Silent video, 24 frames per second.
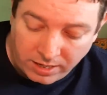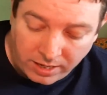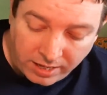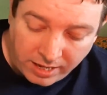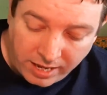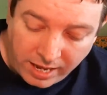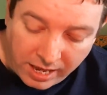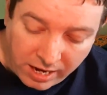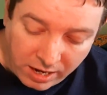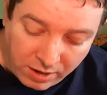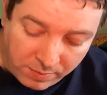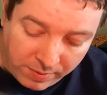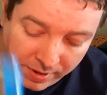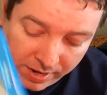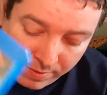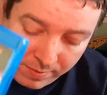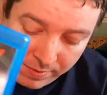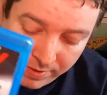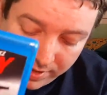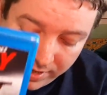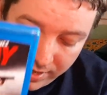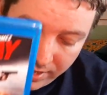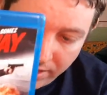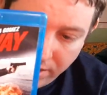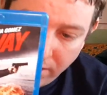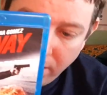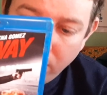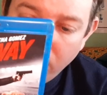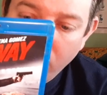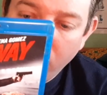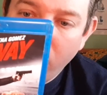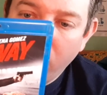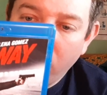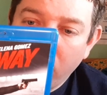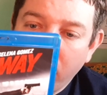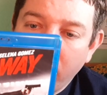Getaway with Ethan
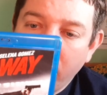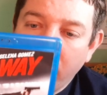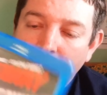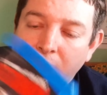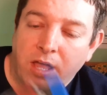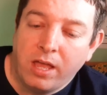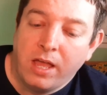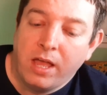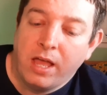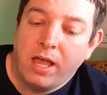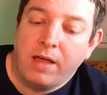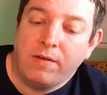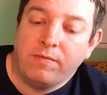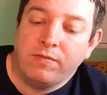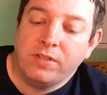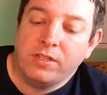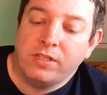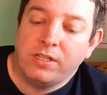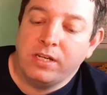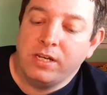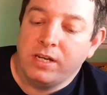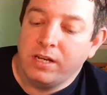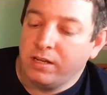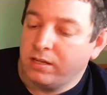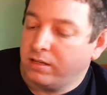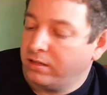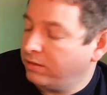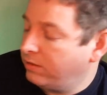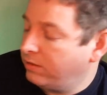Hawke. Haven't seen it.